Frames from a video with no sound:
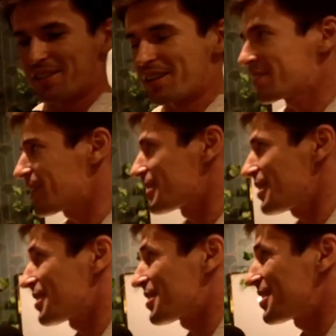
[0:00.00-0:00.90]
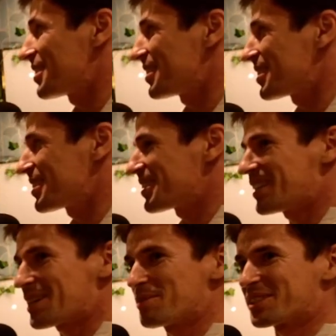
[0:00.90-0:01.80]
and then get this
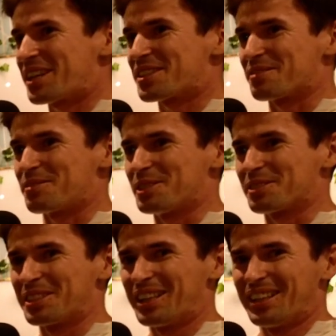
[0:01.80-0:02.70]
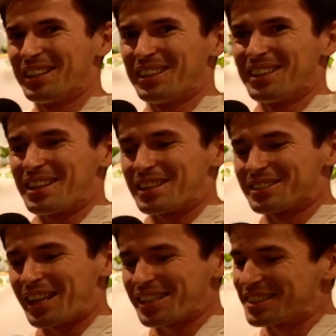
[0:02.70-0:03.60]
segmentation fault.
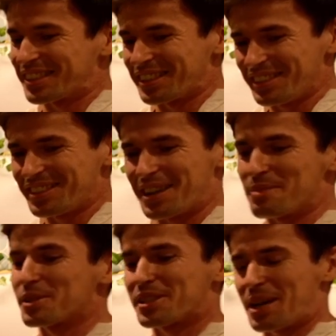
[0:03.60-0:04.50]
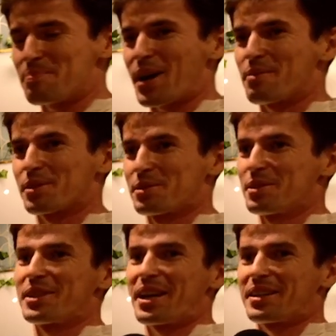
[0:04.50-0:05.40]
Luckily, I was happy I was
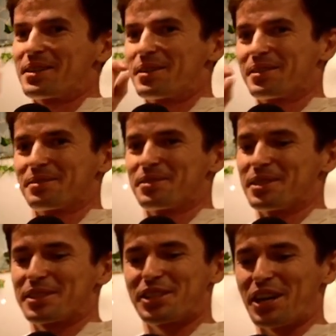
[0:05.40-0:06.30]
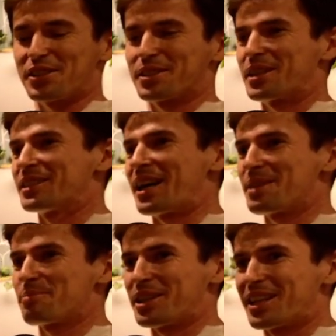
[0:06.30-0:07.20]
doing like changing
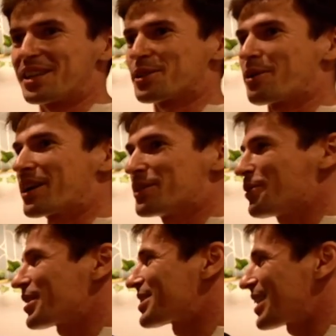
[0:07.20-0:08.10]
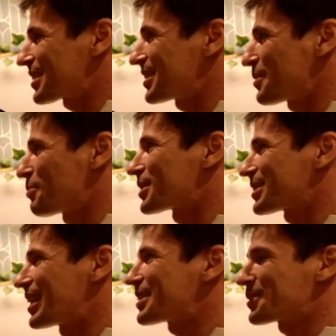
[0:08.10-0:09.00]
line by line, so I knew exactly
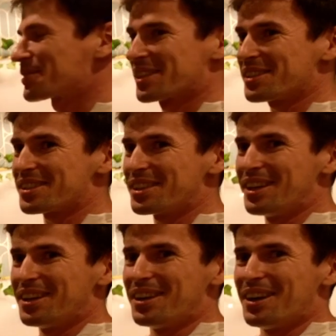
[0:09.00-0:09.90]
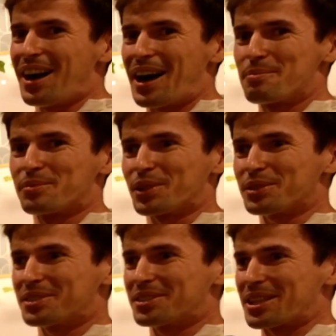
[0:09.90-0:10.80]
what led to this. I'm
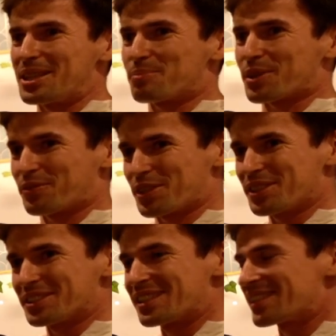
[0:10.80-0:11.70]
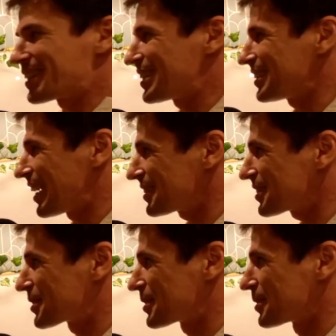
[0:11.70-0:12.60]
not really proficient in CLand
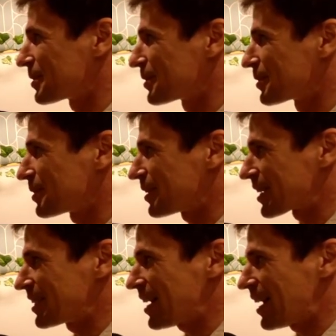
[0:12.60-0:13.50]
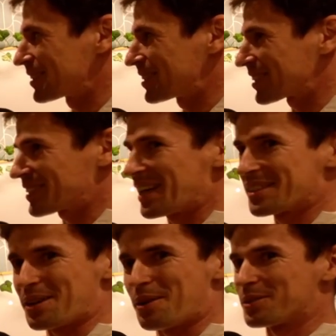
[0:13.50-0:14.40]
to really
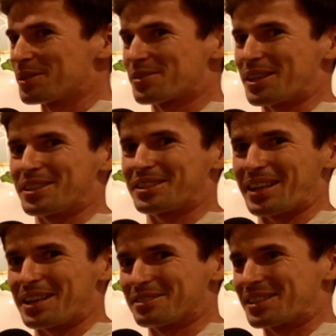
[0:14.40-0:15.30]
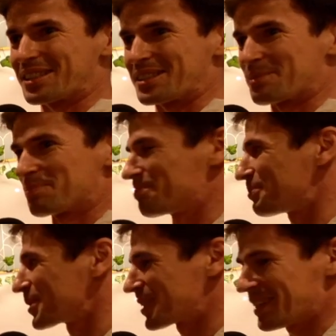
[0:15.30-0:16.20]
understand all of the details that they
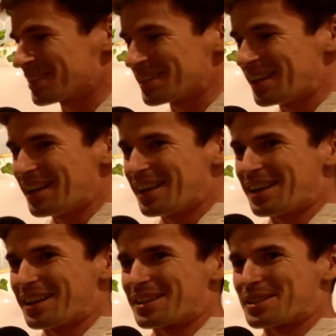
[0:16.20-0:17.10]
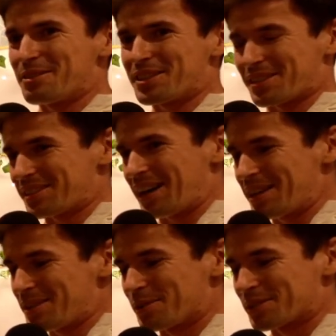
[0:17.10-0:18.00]
put here. So
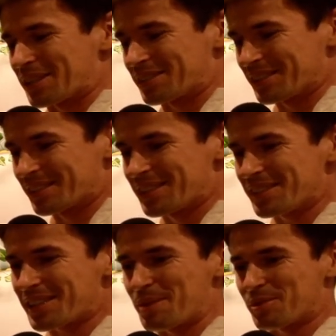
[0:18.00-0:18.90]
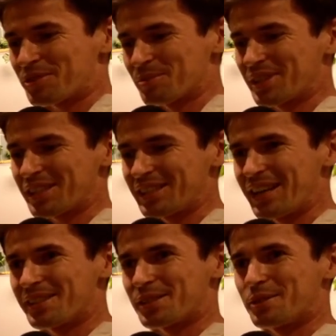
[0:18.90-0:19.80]
I know that this comes from this
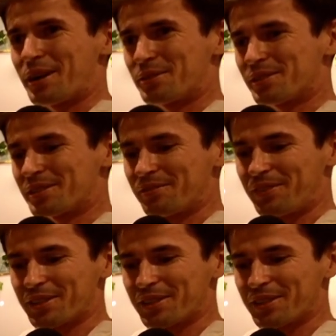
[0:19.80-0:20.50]
line, so I just